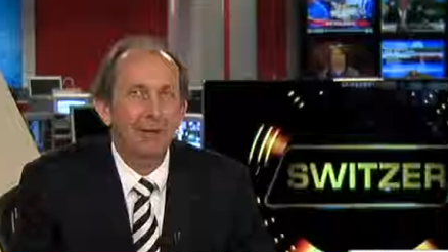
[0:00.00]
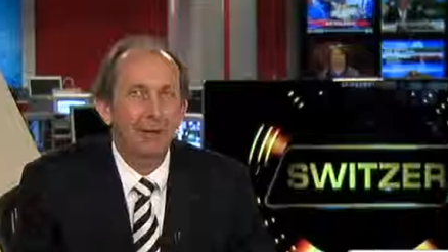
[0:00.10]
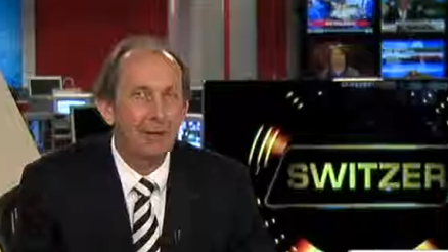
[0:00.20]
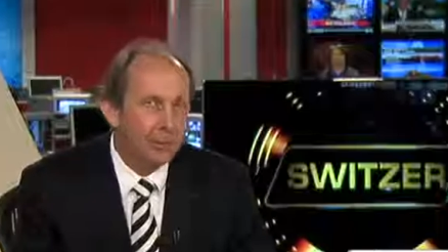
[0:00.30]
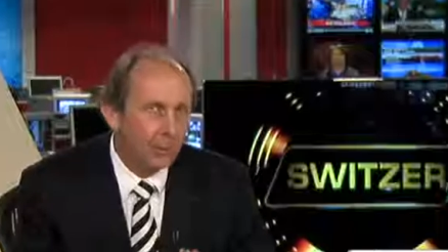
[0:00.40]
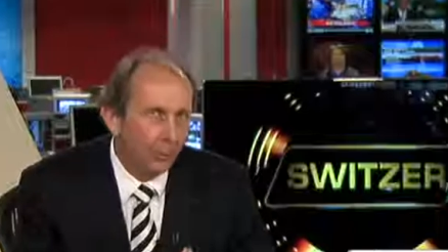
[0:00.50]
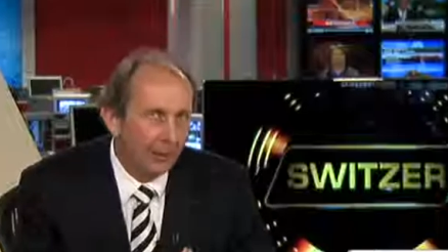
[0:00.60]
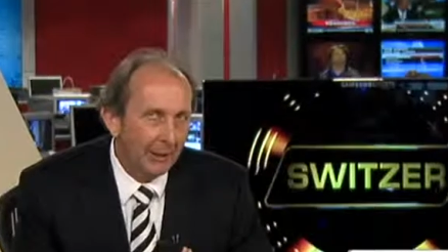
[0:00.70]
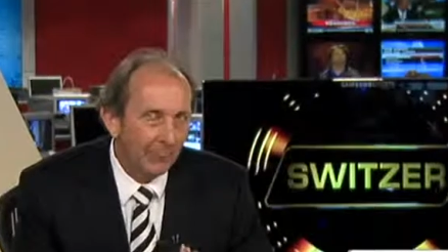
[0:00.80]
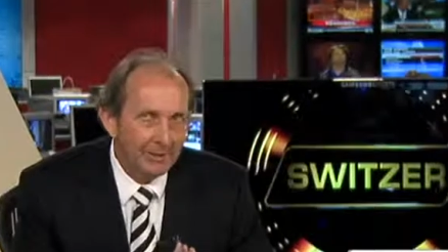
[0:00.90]
Each
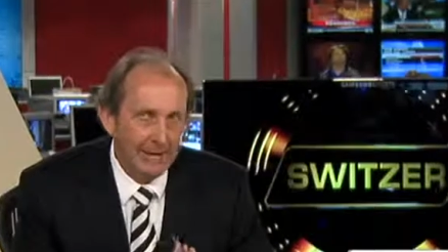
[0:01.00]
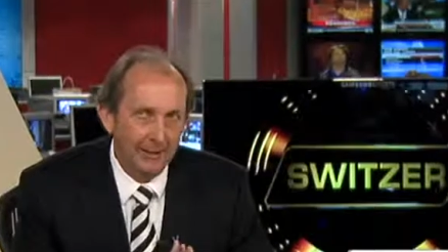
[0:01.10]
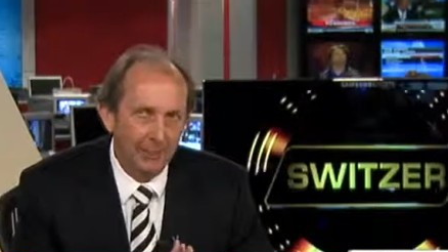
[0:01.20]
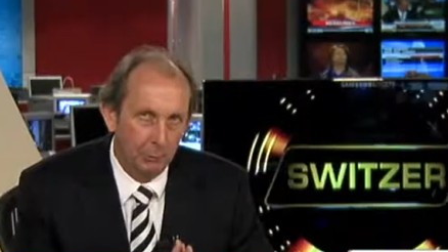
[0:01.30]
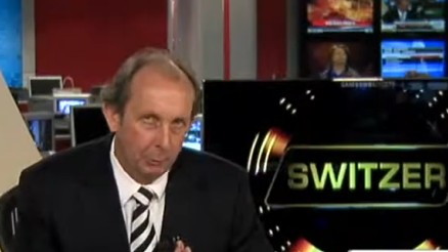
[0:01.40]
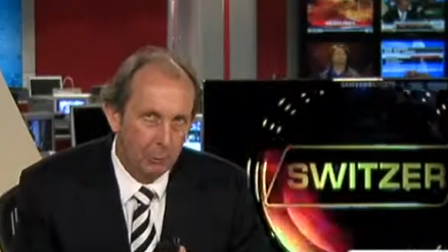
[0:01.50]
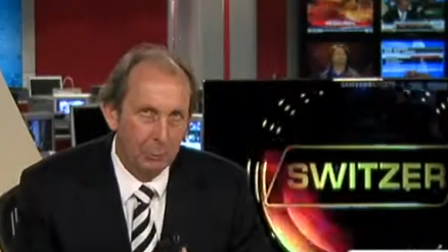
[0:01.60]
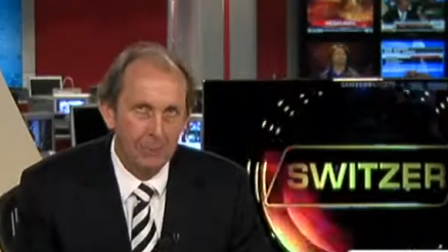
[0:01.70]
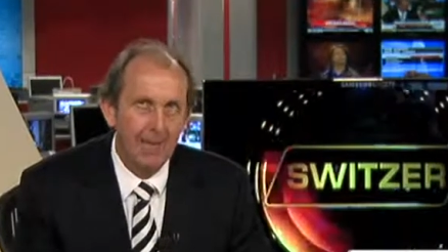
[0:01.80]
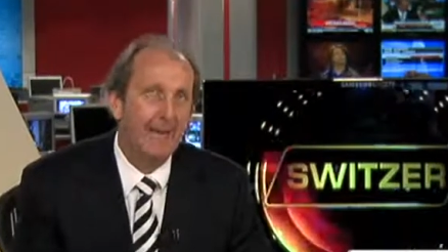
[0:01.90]
week we take a
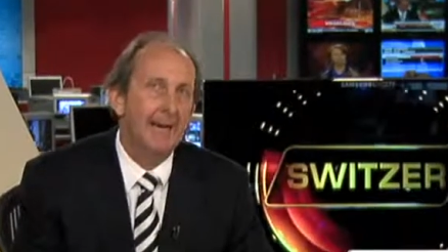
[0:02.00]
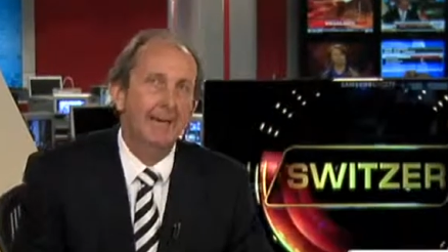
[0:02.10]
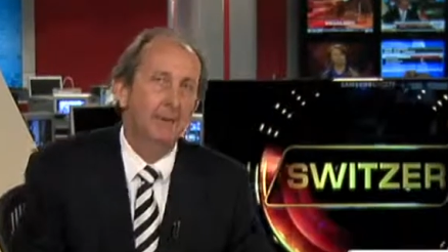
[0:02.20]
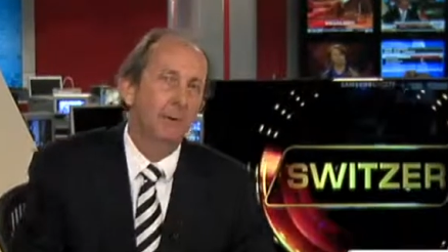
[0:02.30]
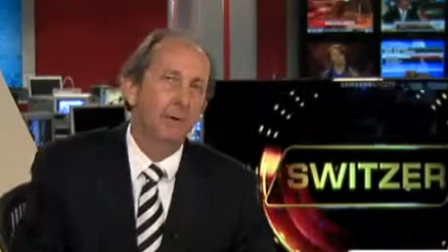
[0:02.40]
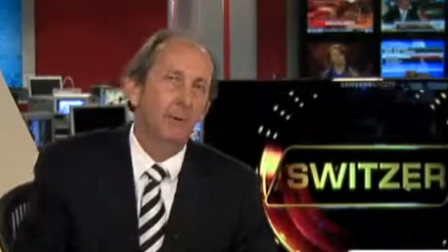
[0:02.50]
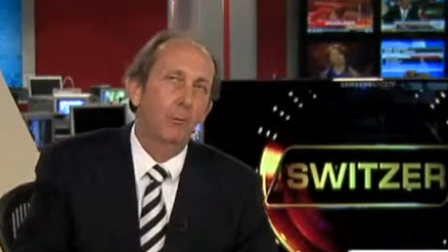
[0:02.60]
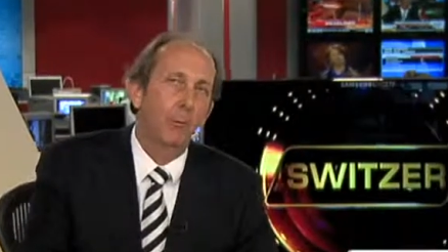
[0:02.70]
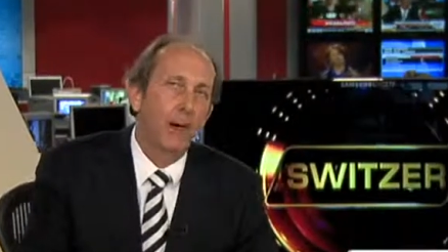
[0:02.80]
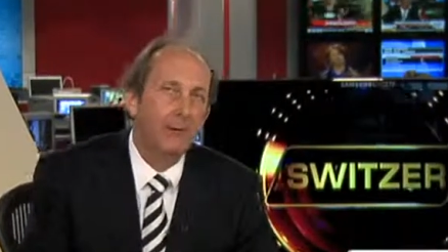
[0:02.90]
good hard look at
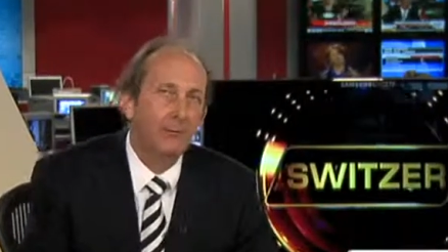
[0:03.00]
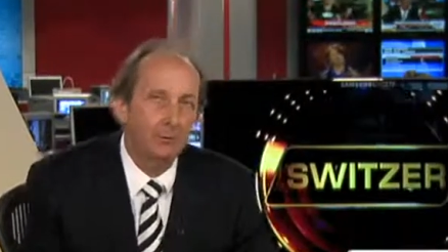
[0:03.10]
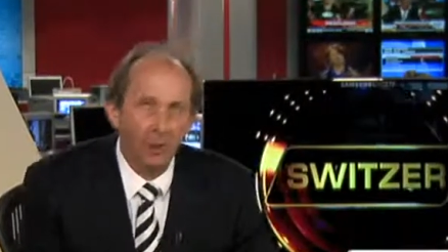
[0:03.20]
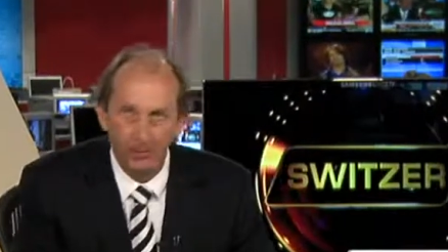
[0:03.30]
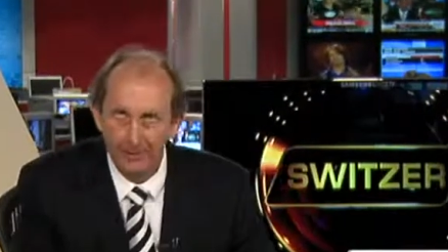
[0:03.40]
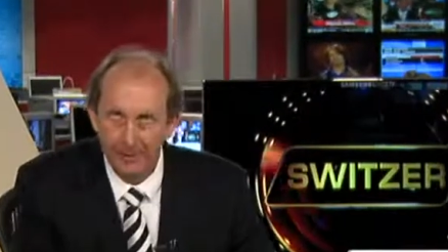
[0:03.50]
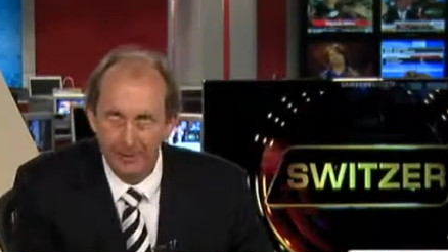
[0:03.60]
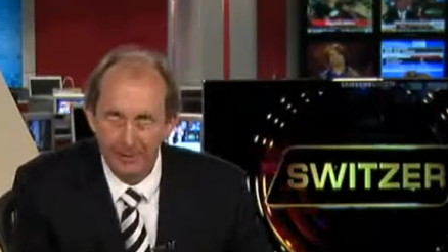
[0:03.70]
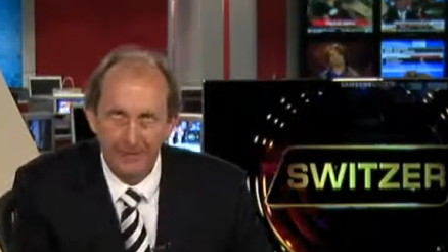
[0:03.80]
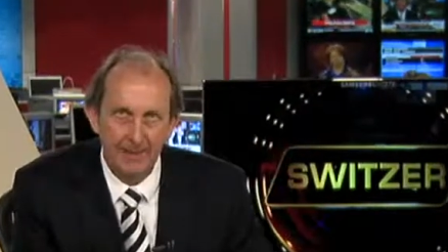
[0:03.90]
one top
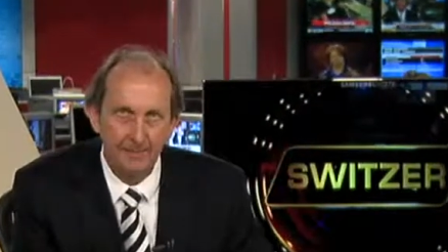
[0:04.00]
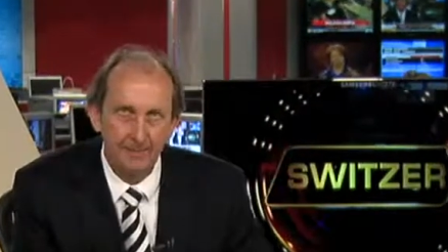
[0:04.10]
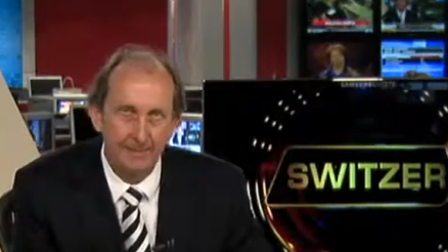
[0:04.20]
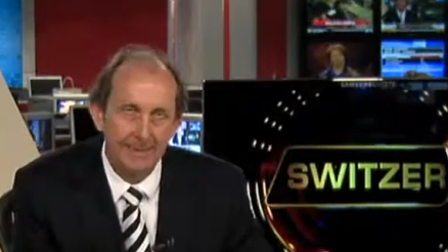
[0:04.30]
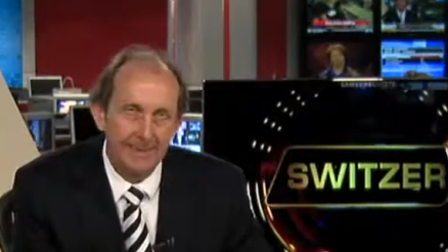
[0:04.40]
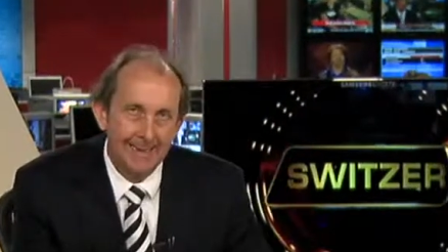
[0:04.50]
30 company